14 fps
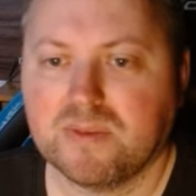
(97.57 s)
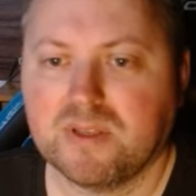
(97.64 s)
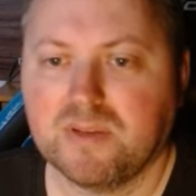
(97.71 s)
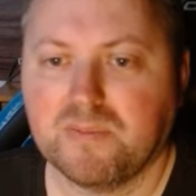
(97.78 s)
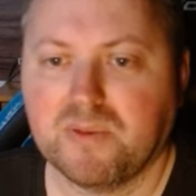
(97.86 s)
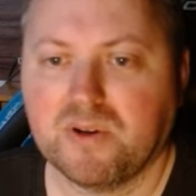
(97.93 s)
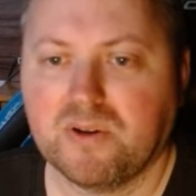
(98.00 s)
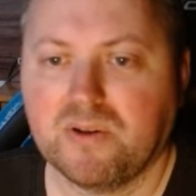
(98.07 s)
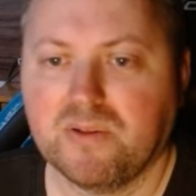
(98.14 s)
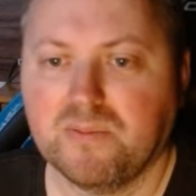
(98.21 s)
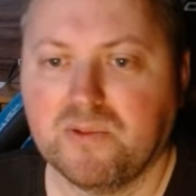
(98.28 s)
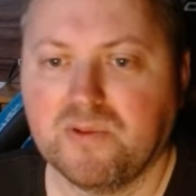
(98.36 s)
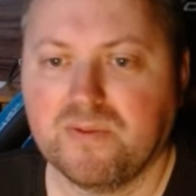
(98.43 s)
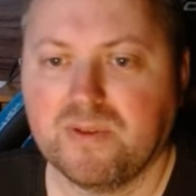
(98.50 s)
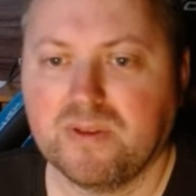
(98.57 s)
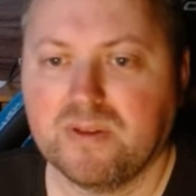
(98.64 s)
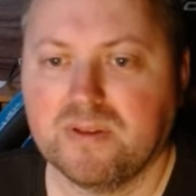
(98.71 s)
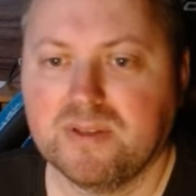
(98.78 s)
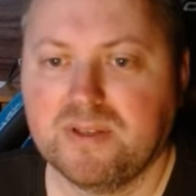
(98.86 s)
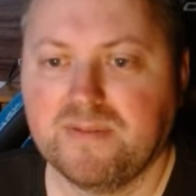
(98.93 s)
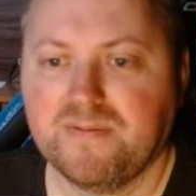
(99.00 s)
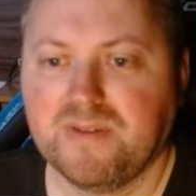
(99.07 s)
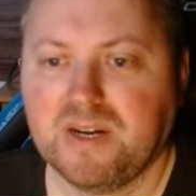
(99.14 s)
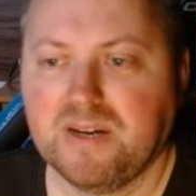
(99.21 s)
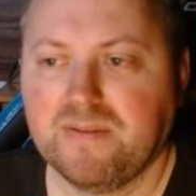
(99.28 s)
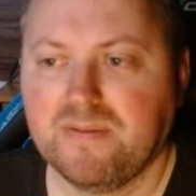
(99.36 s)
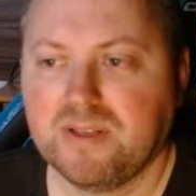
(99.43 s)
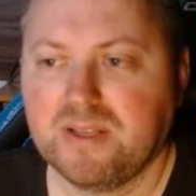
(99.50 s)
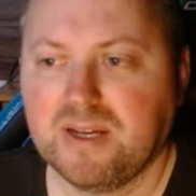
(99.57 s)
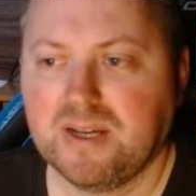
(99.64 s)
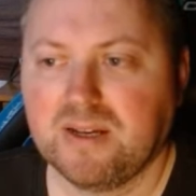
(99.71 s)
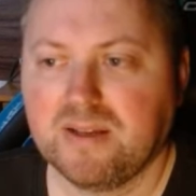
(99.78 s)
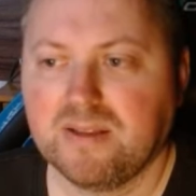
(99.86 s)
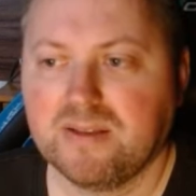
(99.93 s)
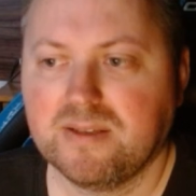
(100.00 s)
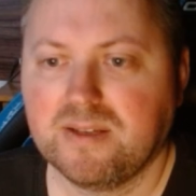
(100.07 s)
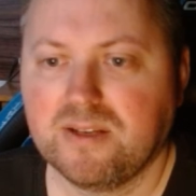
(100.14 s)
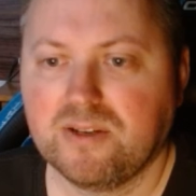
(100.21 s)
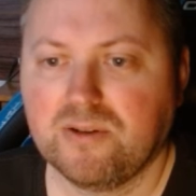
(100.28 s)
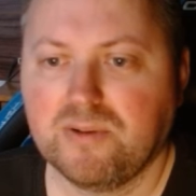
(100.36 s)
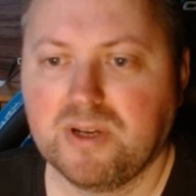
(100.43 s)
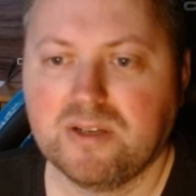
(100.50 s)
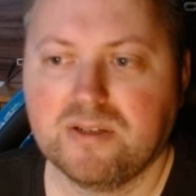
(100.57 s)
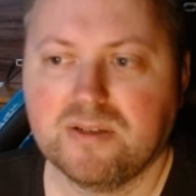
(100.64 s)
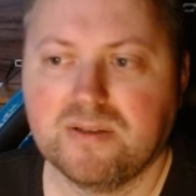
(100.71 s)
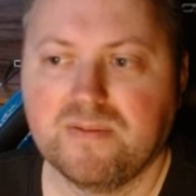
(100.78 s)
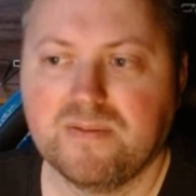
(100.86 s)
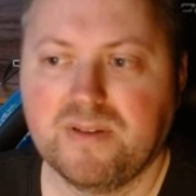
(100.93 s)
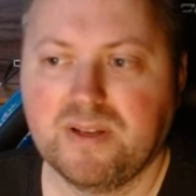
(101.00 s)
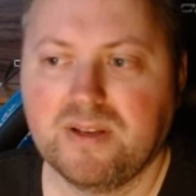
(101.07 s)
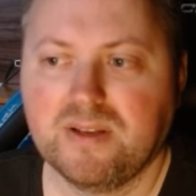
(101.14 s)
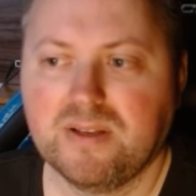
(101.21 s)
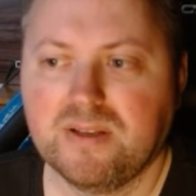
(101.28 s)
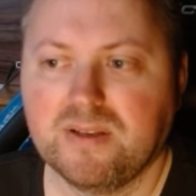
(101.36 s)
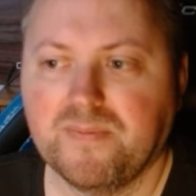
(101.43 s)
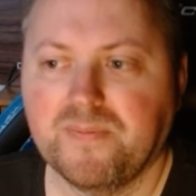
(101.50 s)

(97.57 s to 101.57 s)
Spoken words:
typical move c5, attacking the center, we can just defend it.